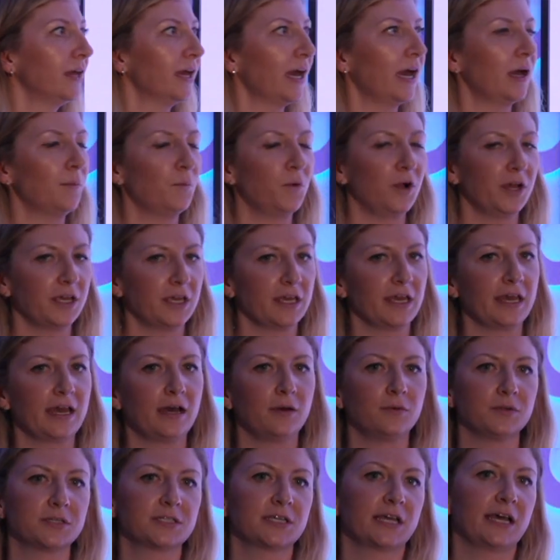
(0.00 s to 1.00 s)
and working
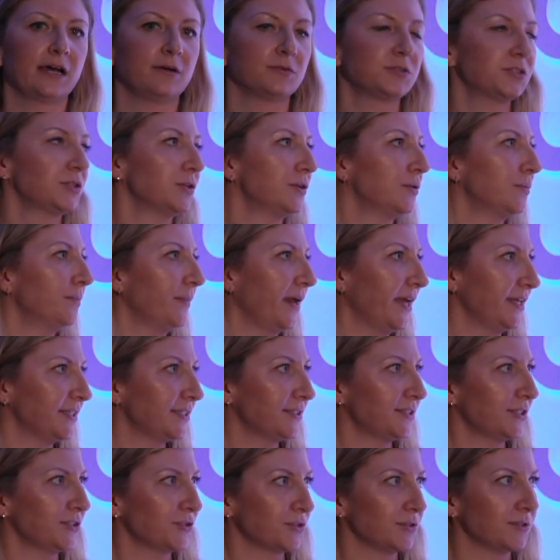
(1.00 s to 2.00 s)
out how to make
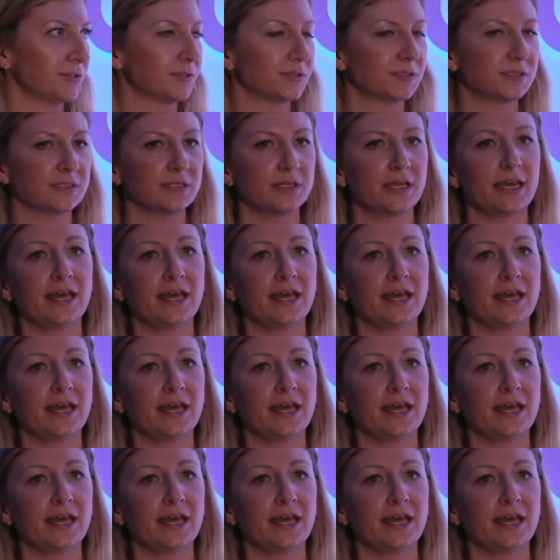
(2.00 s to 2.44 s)
decisions.